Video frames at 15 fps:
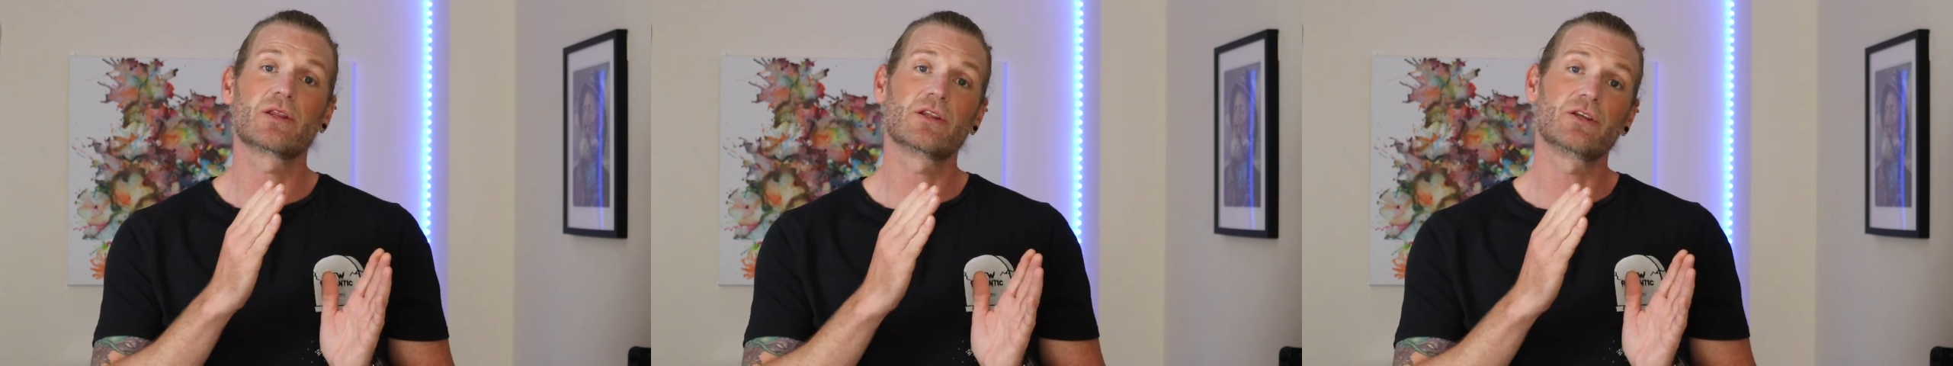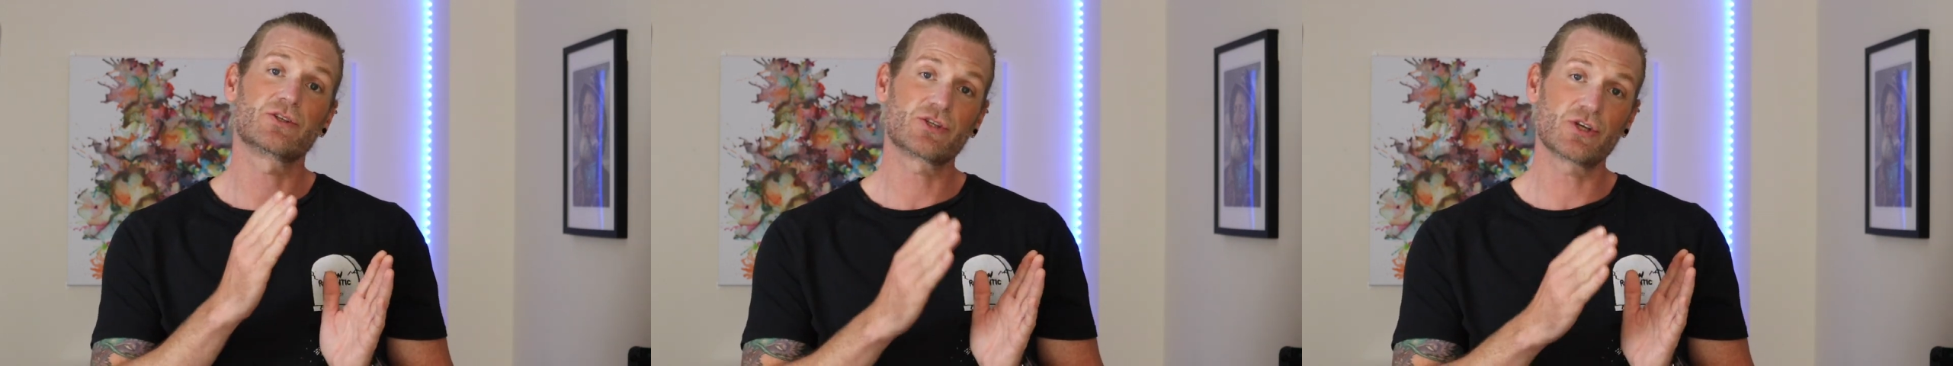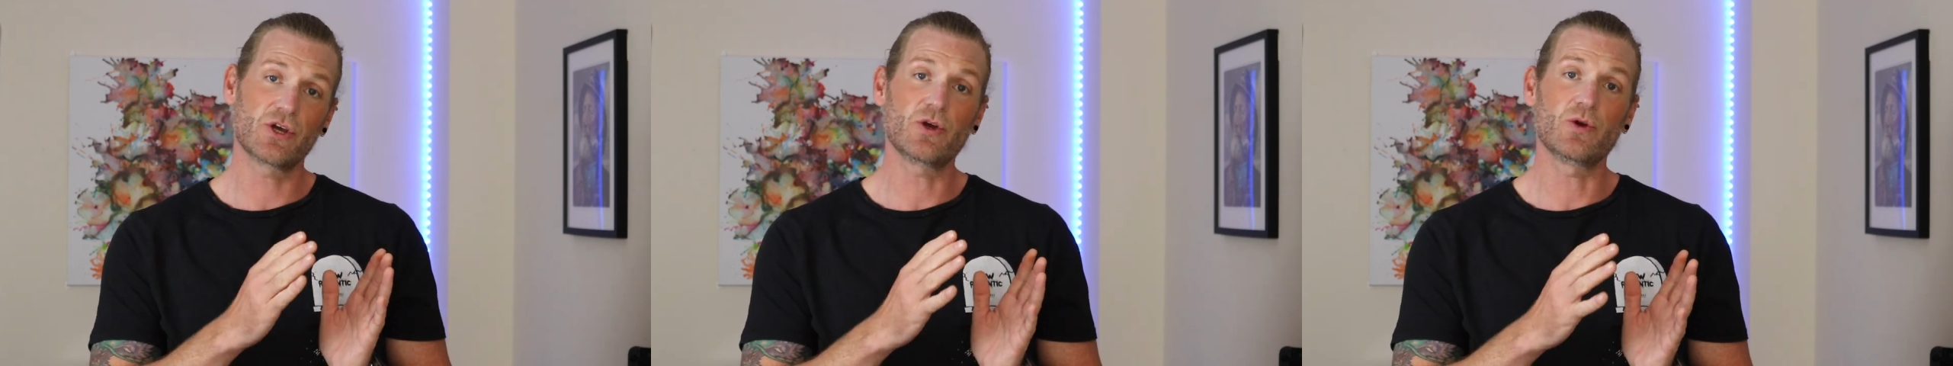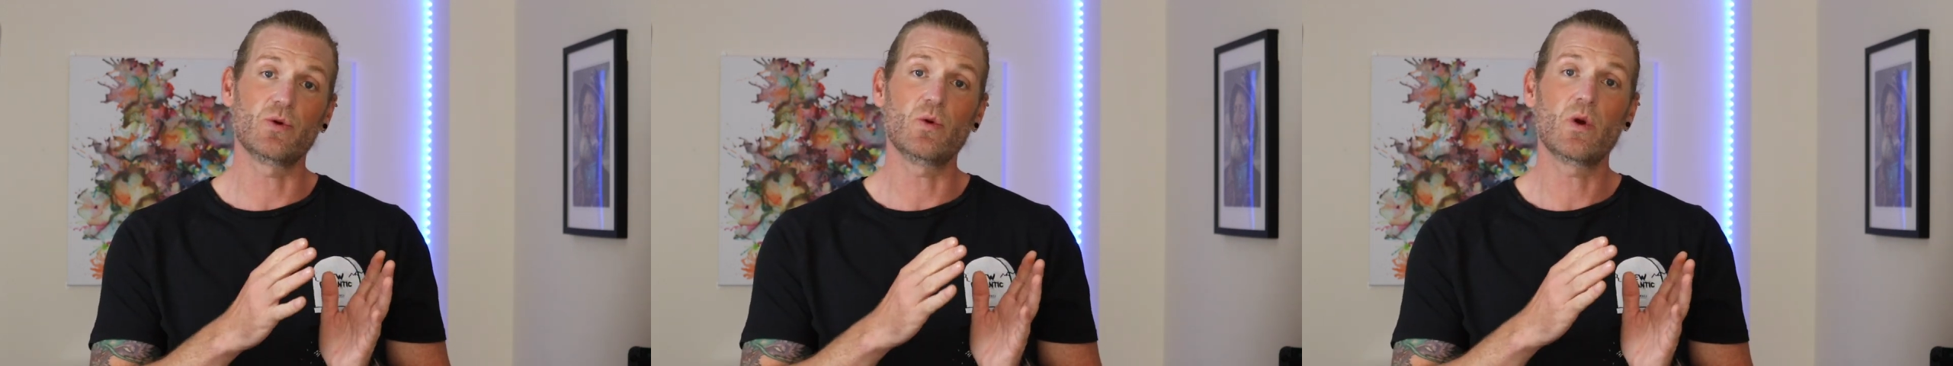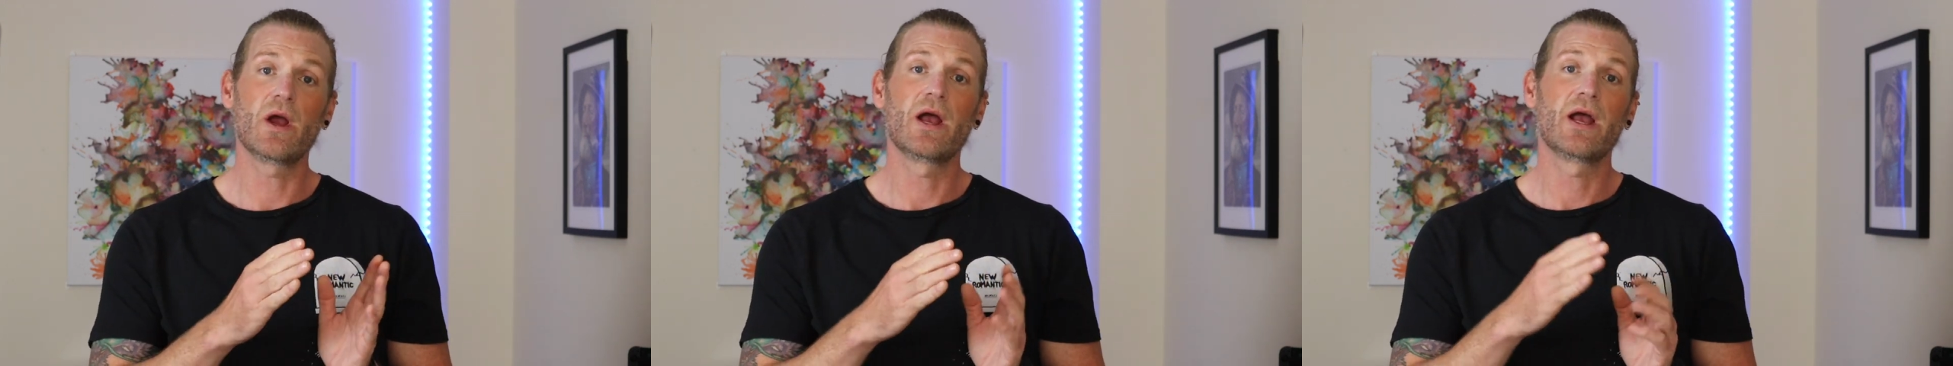the
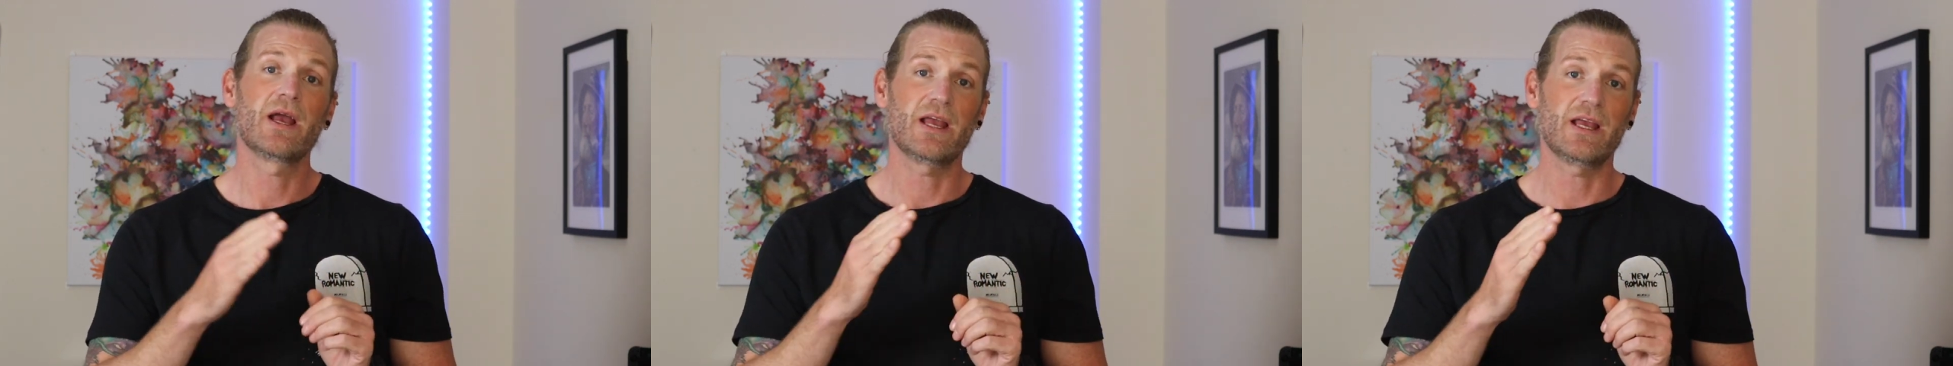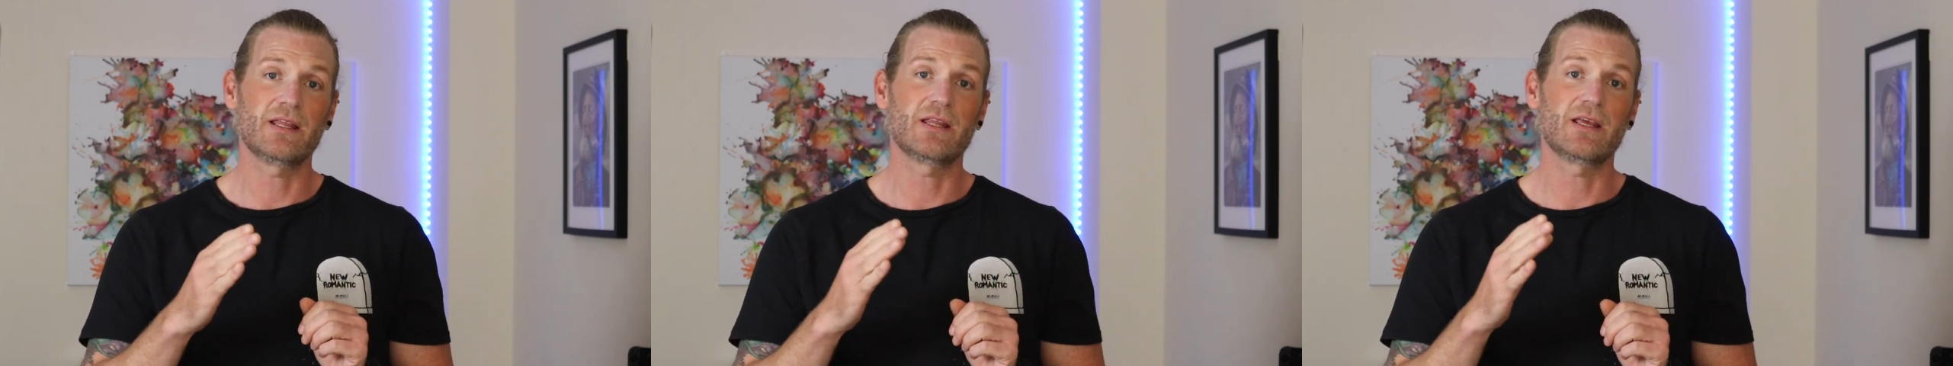2 in